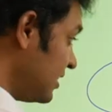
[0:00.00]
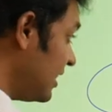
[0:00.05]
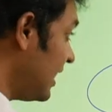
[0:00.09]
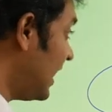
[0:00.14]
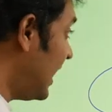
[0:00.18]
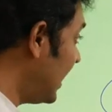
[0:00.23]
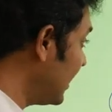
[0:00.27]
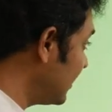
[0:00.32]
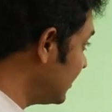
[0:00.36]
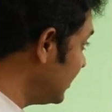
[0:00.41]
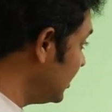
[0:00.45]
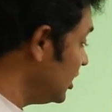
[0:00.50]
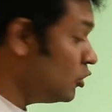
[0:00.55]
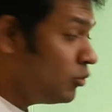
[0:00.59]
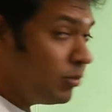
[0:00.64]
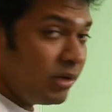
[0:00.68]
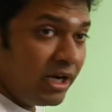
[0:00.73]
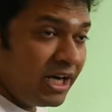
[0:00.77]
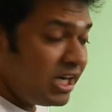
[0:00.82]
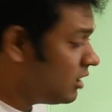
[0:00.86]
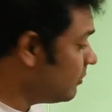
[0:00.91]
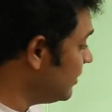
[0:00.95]
Had the
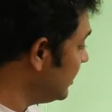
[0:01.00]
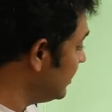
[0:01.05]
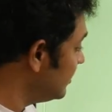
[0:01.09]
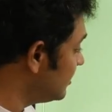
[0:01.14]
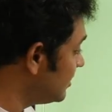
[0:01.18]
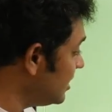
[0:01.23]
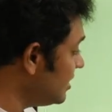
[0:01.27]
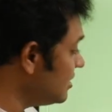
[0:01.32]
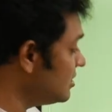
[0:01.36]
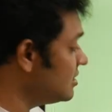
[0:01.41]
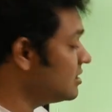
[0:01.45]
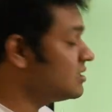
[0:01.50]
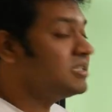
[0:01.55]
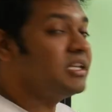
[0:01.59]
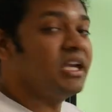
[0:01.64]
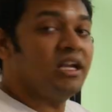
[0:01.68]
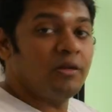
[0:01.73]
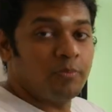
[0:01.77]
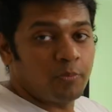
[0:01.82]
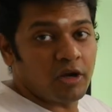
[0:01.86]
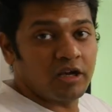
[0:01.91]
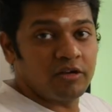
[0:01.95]
numerator been
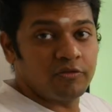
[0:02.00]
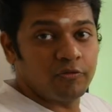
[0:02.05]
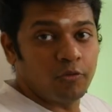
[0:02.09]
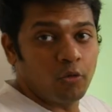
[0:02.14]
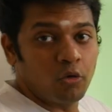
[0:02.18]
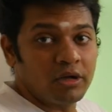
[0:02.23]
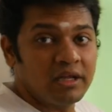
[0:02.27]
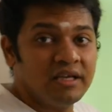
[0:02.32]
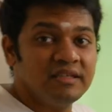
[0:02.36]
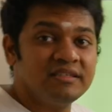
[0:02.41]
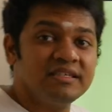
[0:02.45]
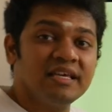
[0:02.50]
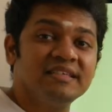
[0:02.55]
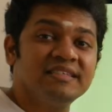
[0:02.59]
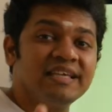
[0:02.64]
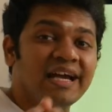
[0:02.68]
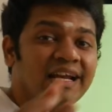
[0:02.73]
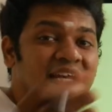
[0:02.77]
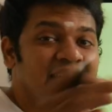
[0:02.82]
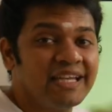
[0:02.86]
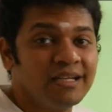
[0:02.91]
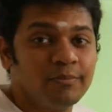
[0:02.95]
368.4, it's
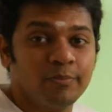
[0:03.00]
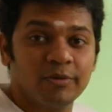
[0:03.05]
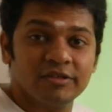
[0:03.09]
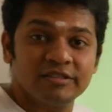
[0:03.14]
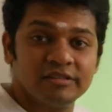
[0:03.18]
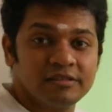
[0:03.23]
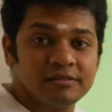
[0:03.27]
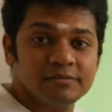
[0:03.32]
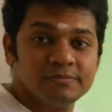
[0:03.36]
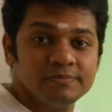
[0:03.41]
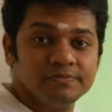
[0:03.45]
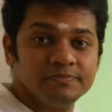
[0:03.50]
exactly 10%.